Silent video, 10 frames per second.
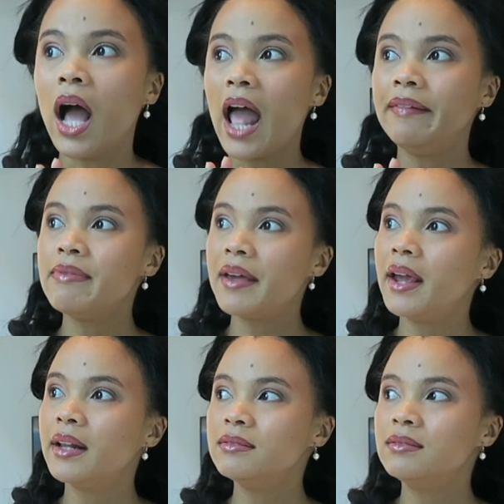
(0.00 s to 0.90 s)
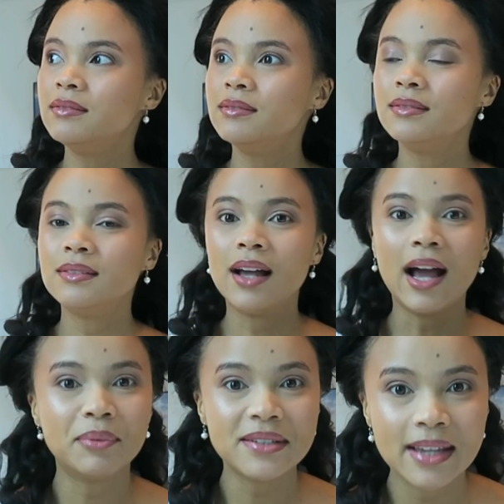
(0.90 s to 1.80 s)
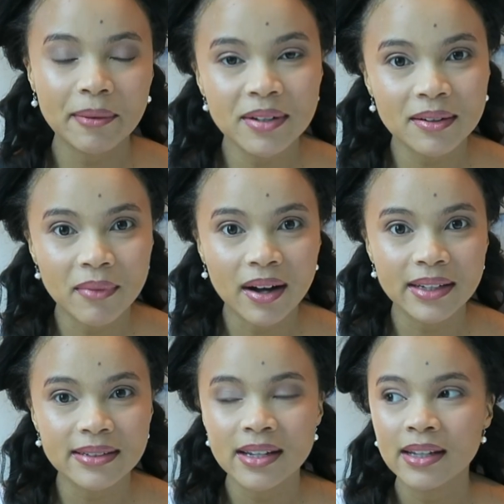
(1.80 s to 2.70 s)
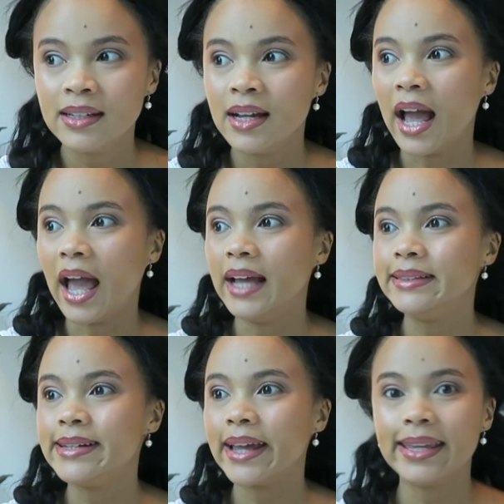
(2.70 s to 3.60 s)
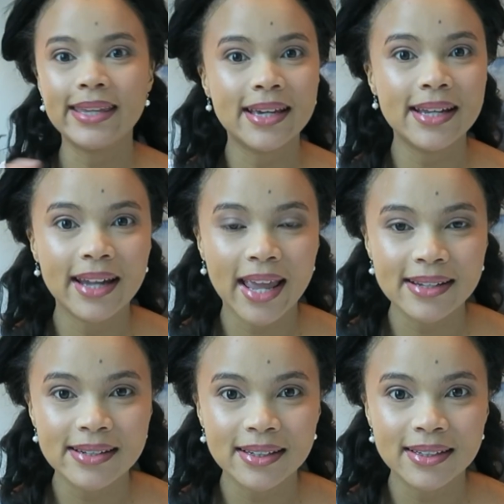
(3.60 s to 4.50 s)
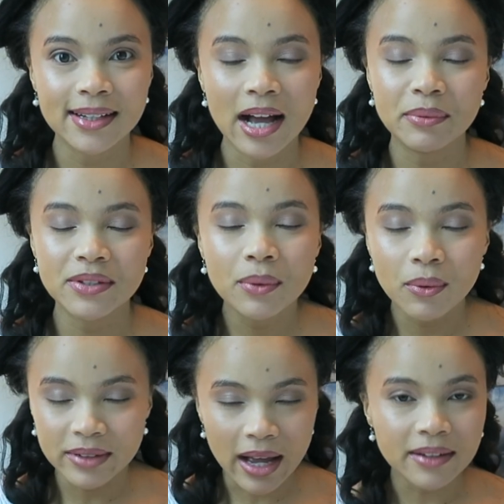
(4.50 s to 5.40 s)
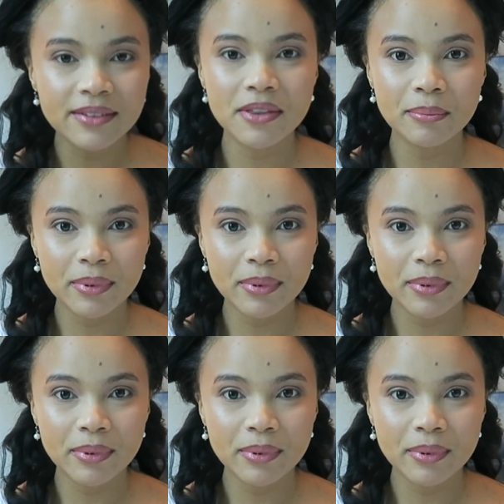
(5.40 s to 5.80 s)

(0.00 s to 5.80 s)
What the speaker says: And then I was kept in mind, and a year later I was called out of the